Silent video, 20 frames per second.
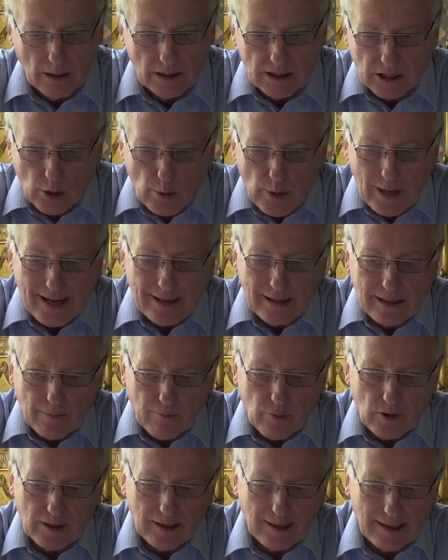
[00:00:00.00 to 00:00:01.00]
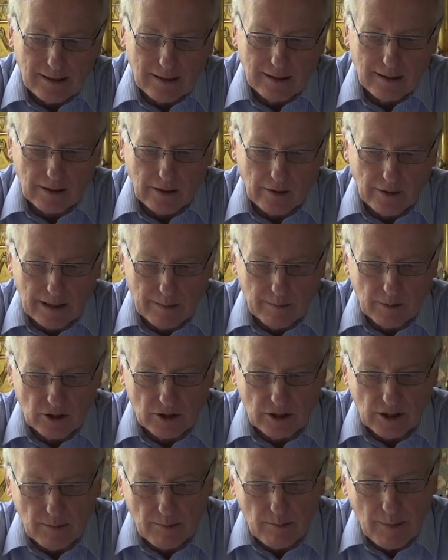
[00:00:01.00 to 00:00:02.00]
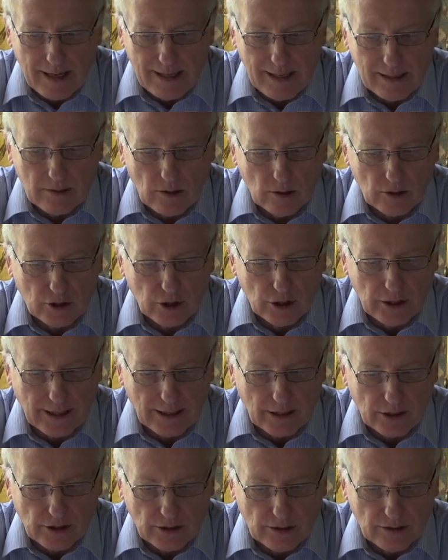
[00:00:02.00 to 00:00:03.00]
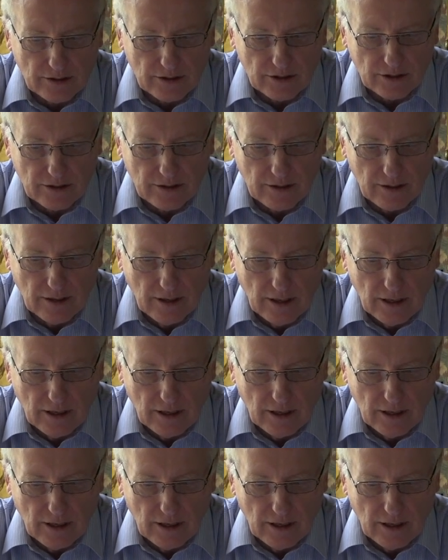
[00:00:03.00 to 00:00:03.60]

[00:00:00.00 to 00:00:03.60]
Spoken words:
So we end up with little agreement and many contradictions.